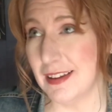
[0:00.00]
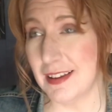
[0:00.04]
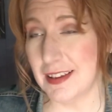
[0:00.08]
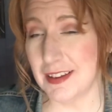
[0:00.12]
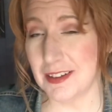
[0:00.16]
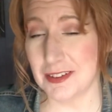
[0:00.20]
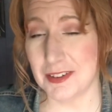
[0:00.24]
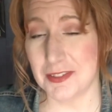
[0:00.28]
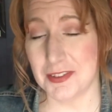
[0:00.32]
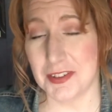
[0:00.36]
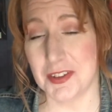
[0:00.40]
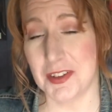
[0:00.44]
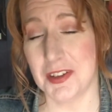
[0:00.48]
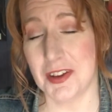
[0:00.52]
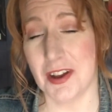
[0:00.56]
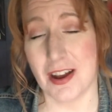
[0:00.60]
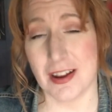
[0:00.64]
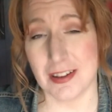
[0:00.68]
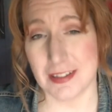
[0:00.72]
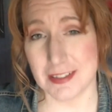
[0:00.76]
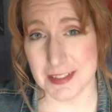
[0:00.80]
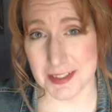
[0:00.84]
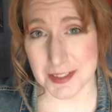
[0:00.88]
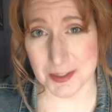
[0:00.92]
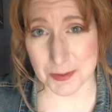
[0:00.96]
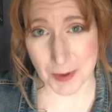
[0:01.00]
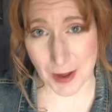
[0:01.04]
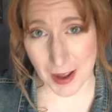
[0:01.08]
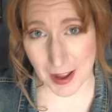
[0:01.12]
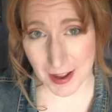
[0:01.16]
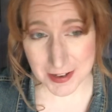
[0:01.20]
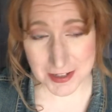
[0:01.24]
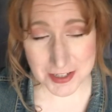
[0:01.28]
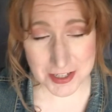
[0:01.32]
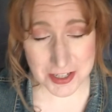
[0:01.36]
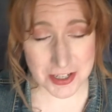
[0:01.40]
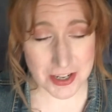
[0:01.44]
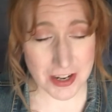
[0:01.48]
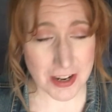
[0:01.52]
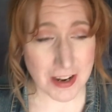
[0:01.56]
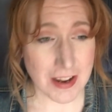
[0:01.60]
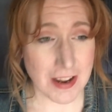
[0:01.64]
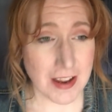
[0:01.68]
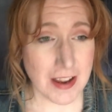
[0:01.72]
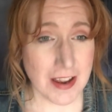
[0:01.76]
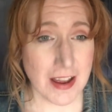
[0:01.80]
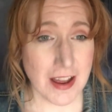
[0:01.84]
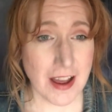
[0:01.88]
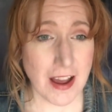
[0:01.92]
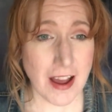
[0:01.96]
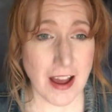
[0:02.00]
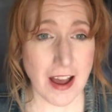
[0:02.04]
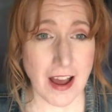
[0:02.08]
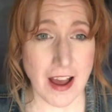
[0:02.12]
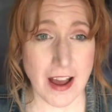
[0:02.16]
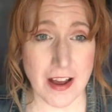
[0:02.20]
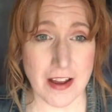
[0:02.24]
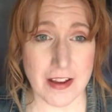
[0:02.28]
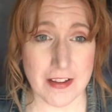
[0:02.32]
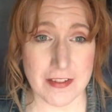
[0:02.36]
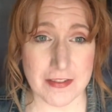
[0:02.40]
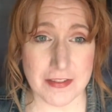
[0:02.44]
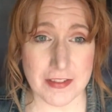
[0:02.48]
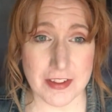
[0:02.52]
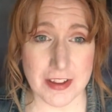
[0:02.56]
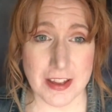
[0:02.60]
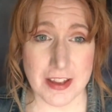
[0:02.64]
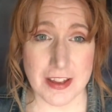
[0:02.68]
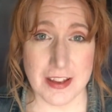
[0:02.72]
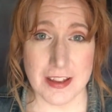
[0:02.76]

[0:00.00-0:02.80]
do not know if you can call it a swatch, of